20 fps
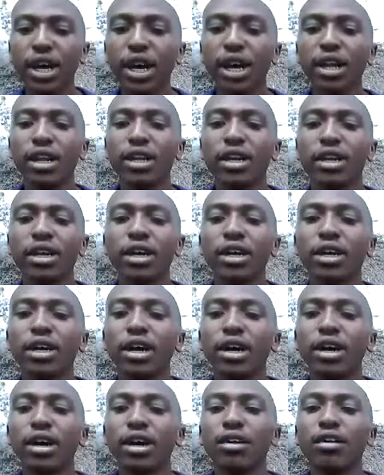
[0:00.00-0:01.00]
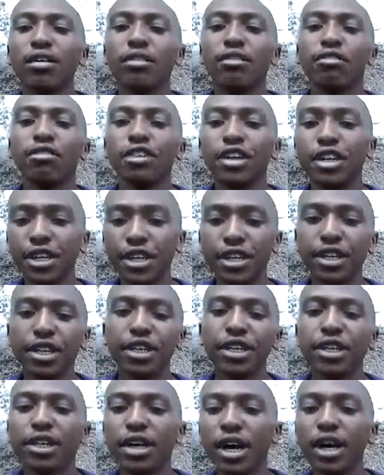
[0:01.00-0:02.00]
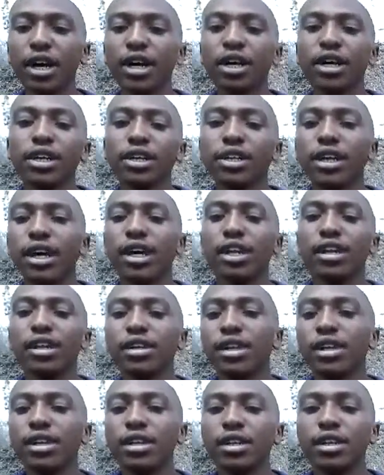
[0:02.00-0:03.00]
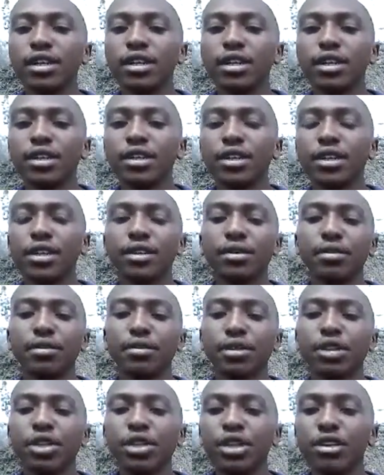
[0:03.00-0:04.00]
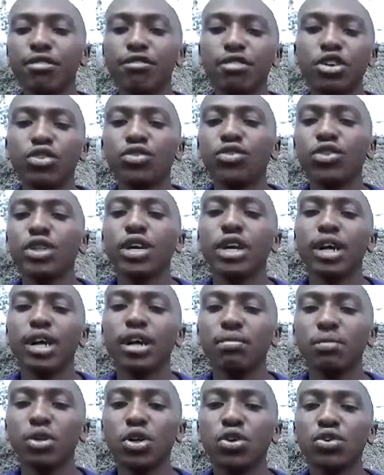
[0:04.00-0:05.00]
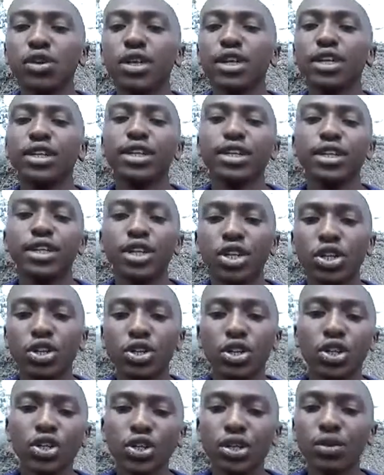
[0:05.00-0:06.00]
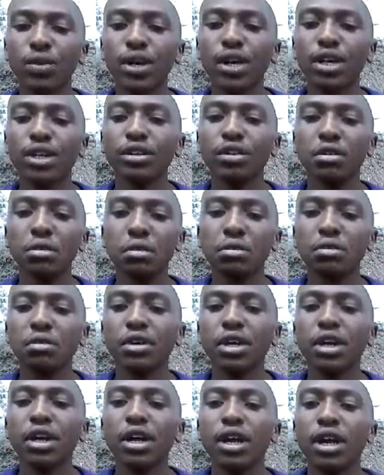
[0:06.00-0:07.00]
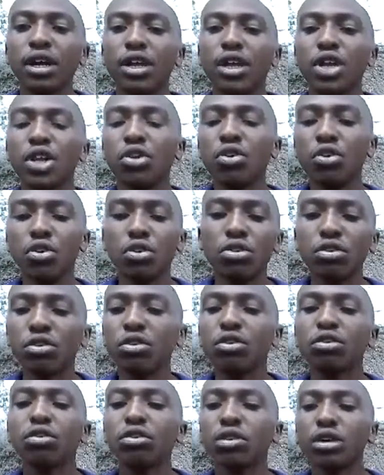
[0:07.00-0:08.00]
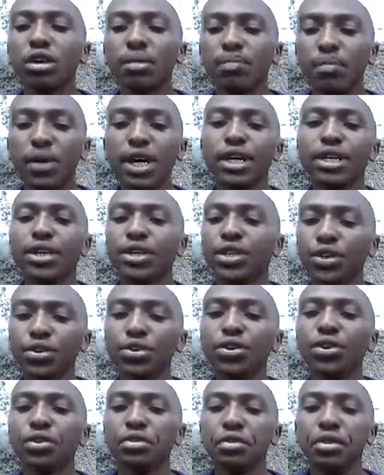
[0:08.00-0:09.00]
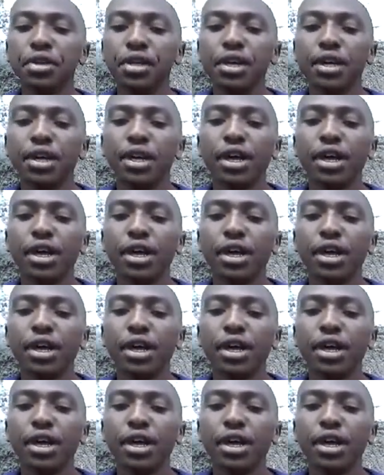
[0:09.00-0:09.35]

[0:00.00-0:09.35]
are very higher than the revenues that can be collected in nationwide or in local markets only.